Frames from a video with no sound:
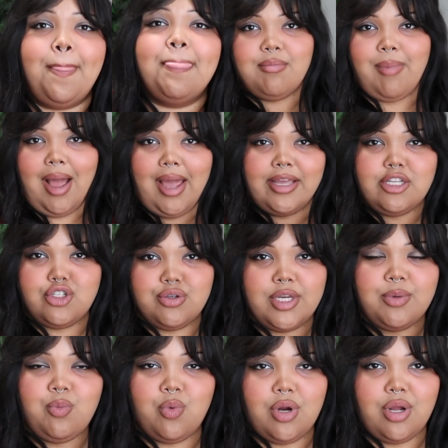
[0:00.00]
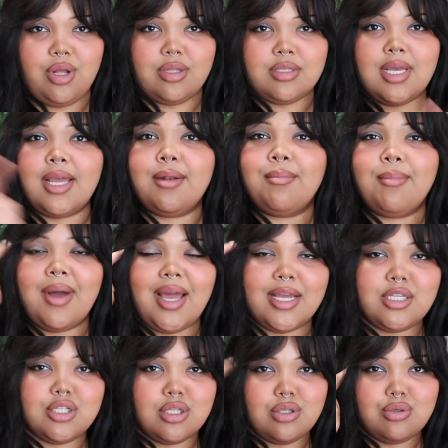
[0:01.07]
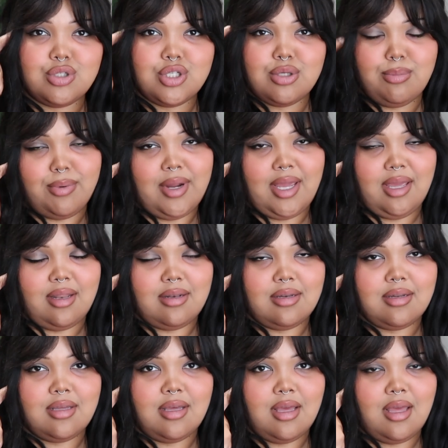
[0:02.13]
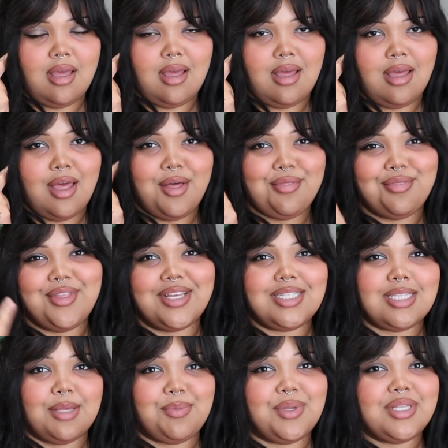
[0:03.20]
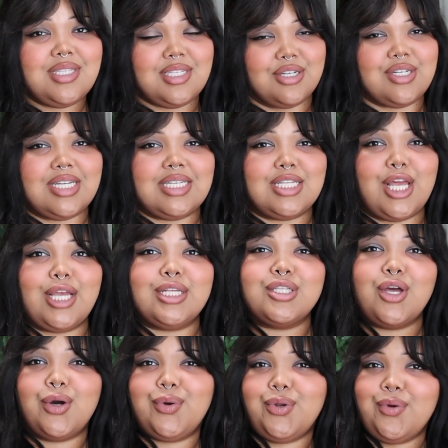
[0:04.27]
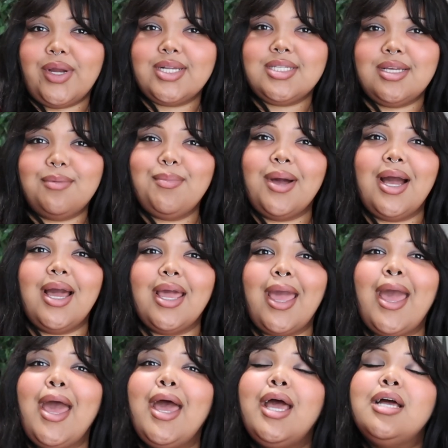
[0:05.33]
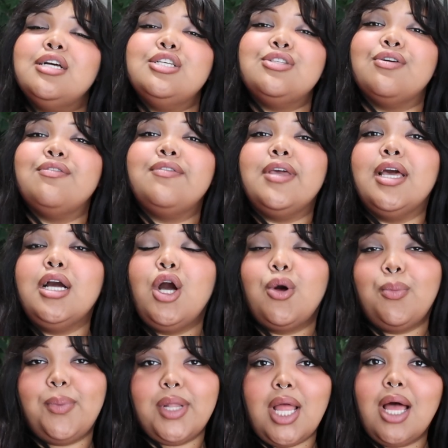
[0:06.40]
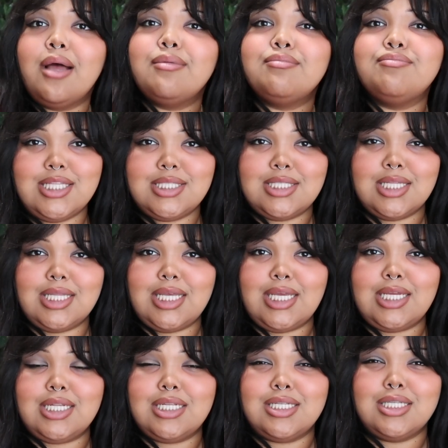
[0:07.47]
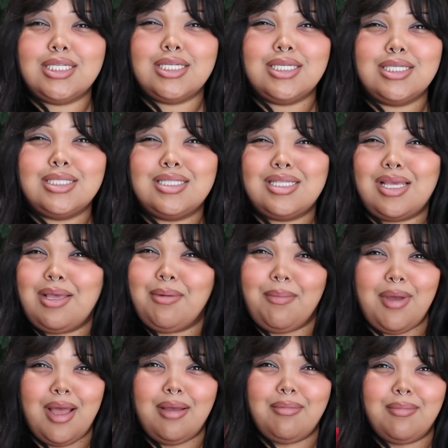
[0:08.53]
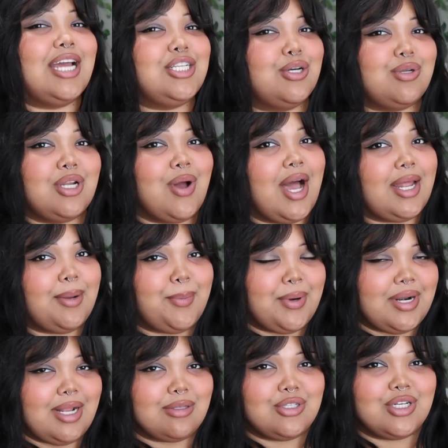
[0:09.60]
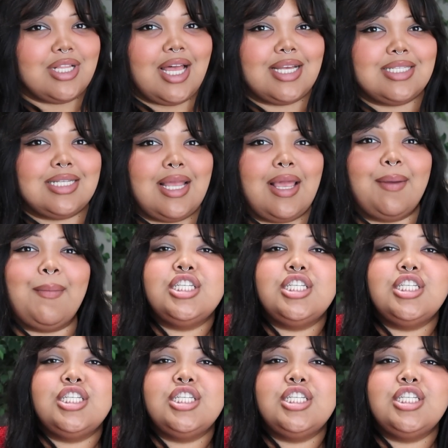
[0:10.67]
In my dream world, in my delusional brain, this limited series is co-directed by Sofia Coppola and Celine Sciamma. I don't know how to pronounce her last name.